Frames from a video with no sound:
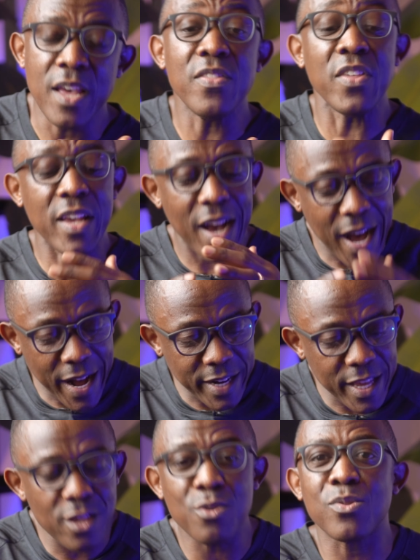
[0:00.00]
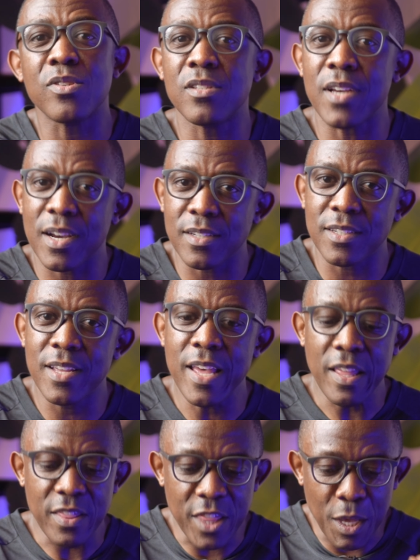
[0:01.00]
The earlier you start,
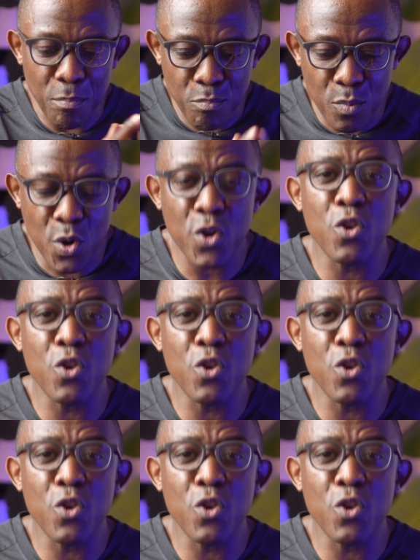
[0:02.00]
the more